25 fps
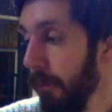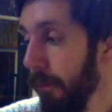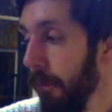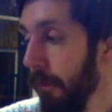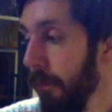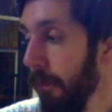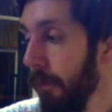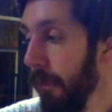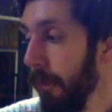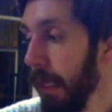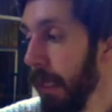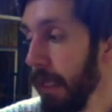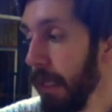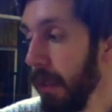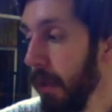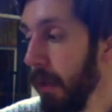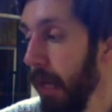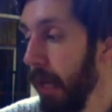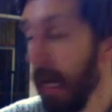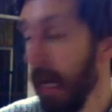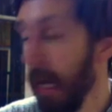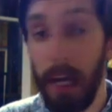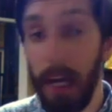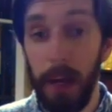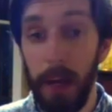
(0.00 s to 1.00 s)
Then you
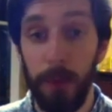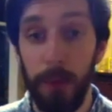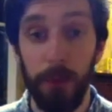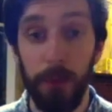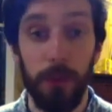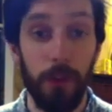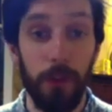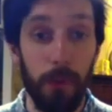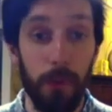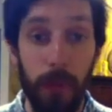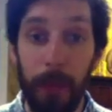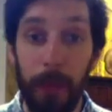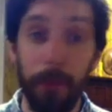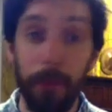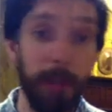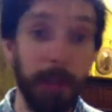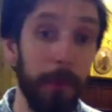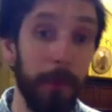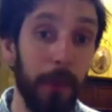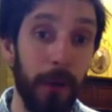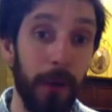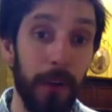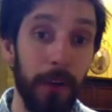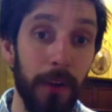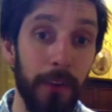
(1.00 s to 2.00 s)
have 2 empty
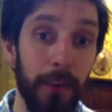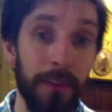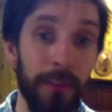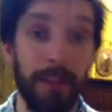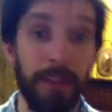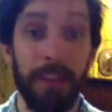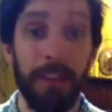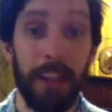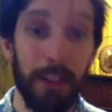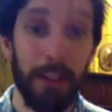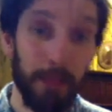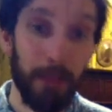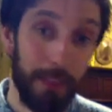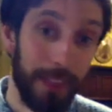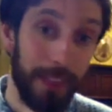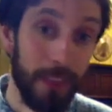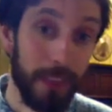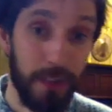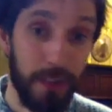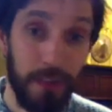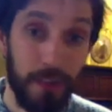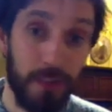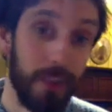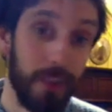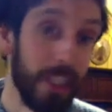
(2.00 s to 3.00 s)
bars, that's when the
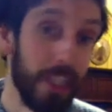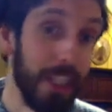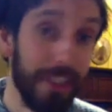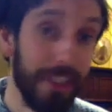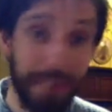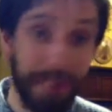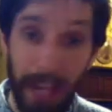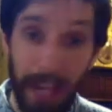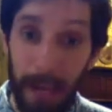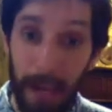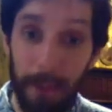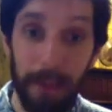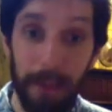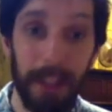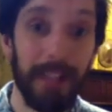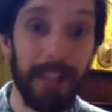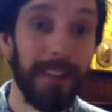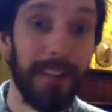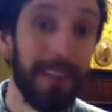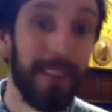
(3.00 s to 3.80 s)
G's happening.